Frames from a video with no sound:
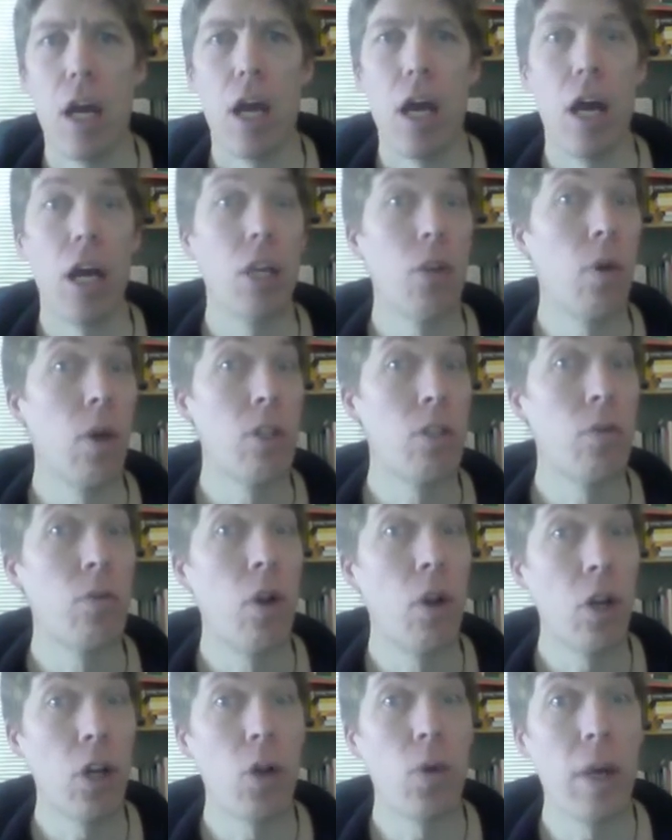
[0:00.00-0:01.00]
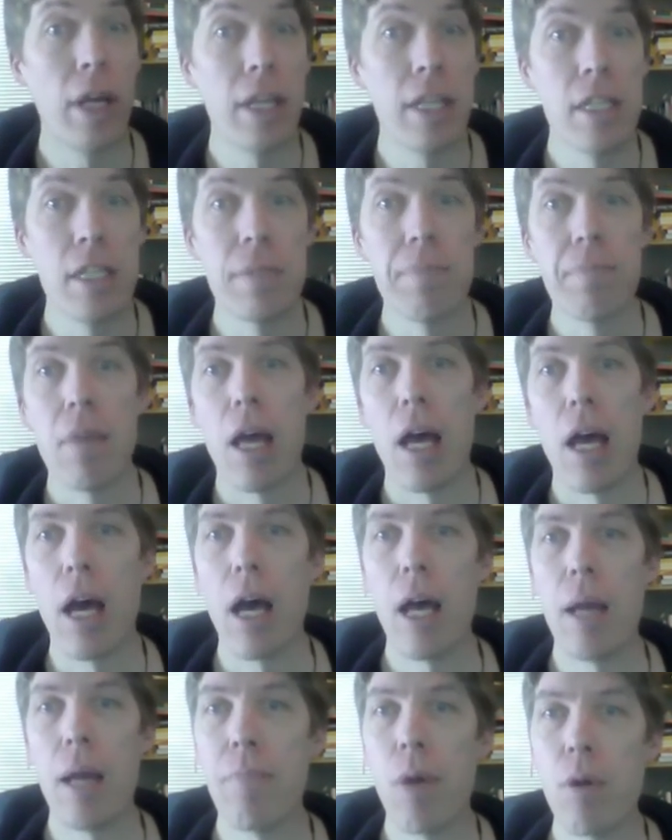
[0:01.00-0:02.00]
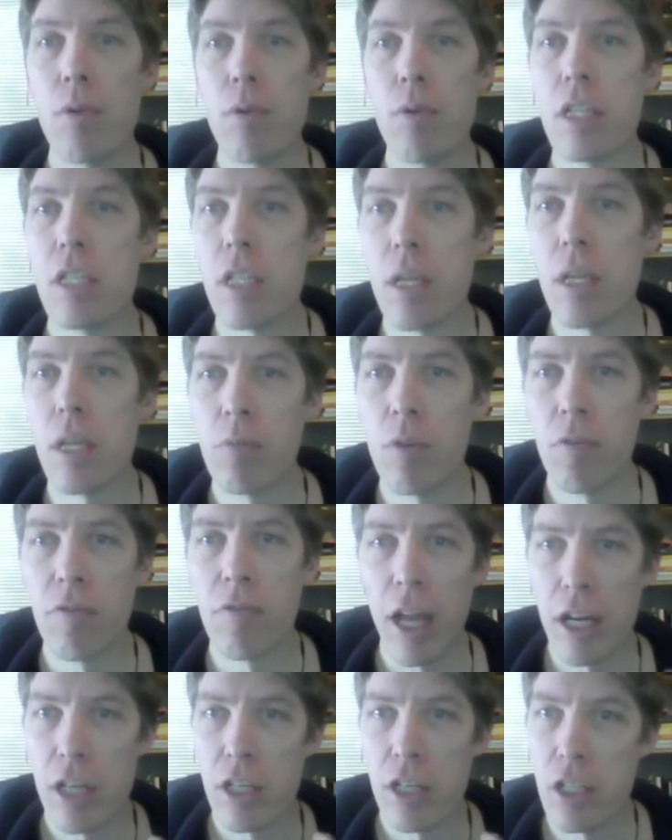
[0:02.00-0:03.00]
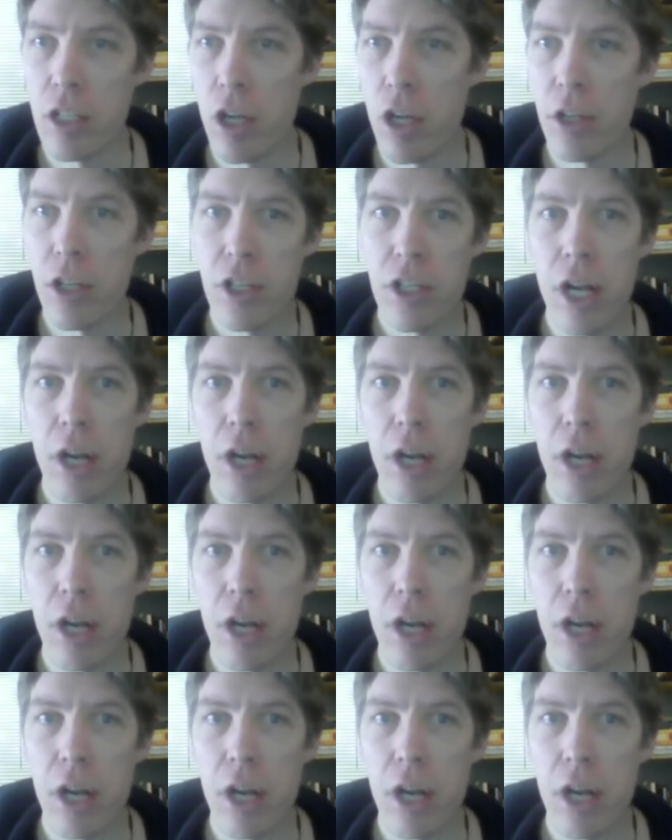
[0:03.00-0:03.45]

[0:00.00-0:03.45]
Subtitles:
You also wrote a quiz. I posted some reflections on the general